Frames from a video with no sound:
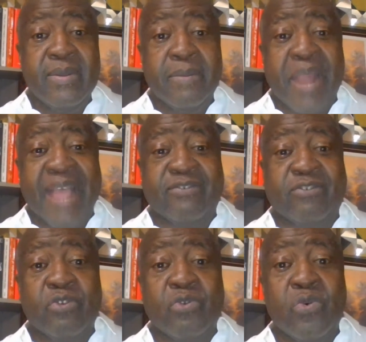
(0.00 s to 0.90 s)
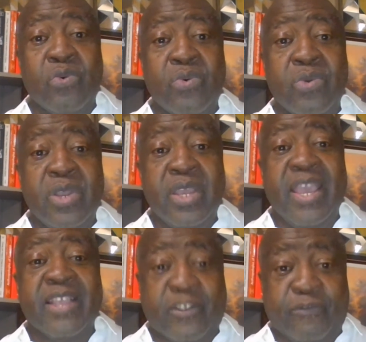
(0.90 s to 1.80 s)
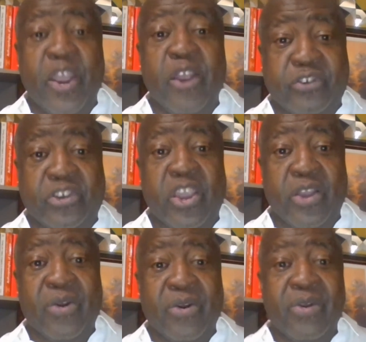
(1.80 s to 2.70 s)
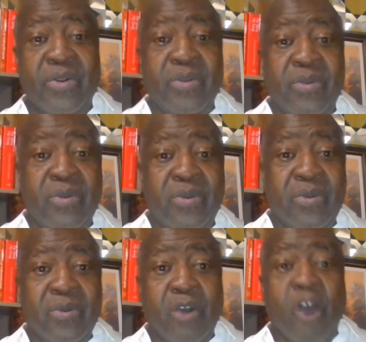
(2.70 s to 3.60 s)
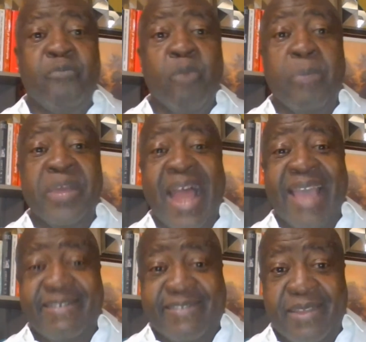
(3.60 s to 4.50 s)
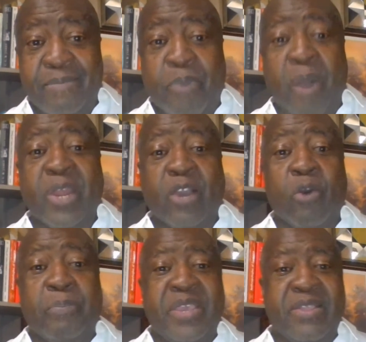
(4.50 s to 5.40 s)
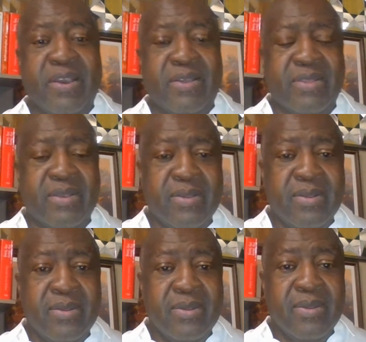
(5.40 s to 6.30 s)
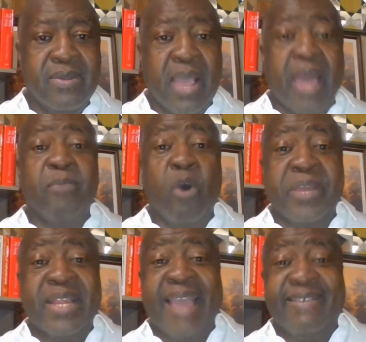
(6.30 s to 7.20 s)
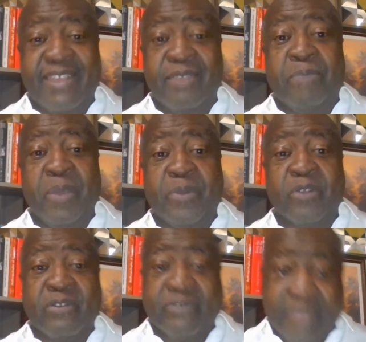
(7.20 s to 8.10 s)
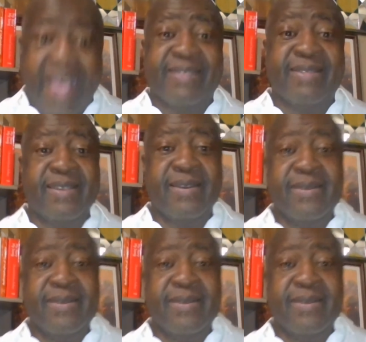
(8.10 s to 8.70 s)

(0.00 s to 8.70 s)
plans to do its fair share of mobilizing public opinion and mobilizing people to stand